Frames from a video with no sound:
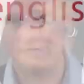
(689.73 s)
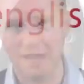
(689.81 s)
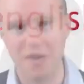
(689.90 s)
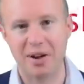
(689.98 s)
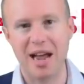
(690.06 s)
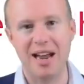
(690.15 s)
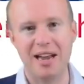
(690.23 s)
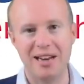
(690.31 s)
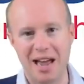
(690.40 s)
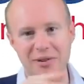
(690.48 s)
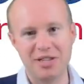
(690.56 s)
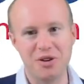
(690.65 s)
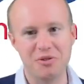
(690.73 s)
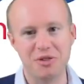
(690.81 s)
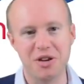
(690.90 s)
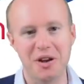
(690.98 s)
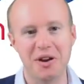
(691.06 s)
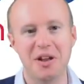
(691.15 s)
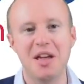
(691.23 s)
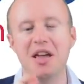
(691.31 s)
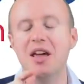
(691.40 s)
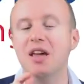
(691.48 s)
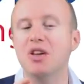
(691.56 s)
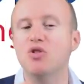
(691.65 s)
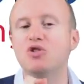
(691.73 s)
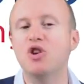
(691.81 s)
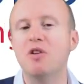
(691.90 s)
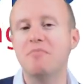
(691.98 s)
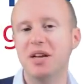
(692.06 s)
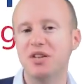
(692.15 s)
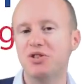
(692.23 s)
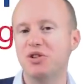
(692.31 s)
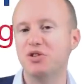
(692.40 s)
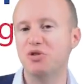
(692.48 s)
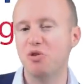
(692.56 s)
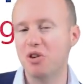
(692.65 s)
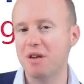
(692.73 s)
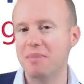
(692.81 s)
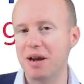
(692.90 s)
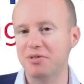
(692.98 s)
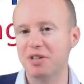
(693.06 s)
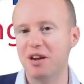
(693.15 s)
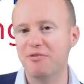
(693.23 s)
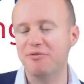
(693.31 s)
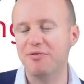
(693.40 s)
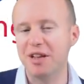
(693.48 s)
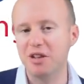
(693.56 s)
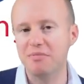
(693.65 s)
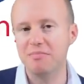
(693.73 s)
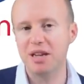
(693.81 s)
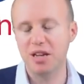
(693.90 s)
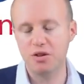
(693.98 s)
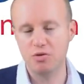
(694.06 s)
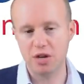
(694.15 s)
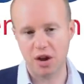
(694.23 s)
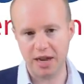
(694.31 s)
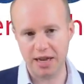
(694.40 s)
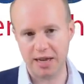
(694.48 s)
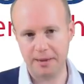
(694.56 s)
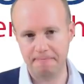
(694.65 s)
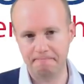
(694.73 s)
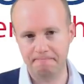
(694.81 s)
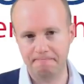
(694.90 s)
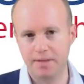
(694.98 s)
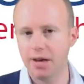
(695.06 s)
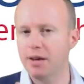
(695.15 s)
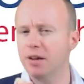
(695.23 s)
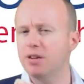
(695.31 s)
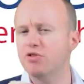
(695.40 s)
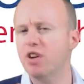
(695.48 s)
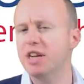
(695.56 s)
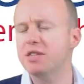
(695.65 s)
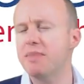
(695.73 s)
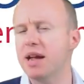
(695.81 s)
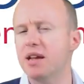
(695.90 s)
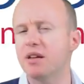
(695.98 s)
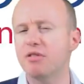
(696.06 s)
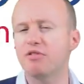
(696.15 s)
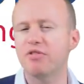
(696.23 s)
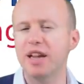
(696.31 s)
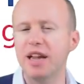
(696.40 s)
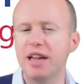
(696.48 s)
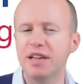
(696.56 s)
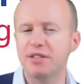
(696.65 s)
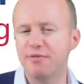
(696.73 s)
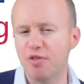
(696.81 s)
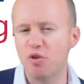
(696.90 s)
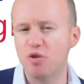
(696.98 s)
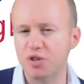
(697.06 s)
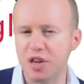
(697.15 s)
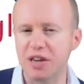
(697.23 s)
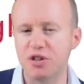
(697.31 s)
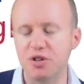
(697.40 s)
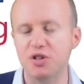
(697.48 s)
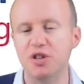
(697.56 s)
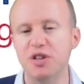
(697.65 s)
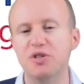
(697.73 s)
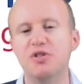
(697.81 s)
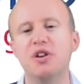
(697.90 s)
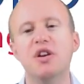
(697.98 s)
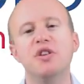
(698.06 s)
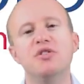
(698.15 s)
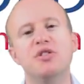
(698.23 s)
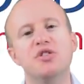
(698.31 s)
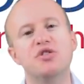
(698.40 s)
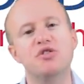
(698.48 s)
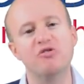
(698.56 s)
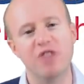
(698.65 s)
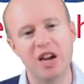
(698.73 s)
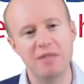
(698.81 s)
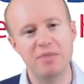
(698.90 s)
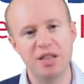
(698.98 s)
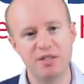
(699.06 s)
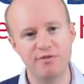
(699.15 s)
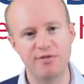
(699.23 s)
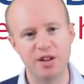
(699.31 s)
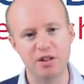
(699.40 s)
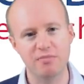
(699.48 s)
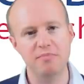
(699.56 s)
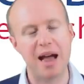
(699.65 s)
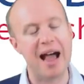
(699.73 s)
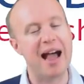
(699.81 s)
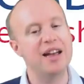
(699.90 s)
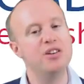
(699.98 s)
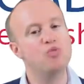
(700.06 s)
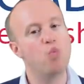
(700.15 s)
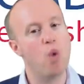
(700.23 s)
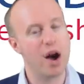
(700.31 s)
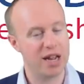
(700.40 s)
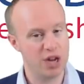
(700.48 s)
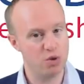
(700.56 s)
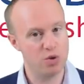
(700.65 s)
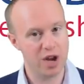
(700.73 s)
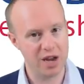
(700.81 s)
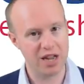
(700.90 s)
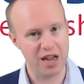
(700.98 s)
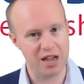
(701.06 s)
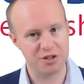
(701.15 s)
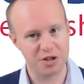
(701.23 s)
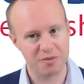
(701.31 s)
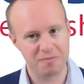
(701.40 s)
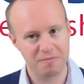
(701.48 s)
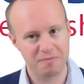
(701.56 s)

Okay, now it's your turn. Your job is to talk about a film you like. Try to make 3 to 4 sentences describing the film and why you like it.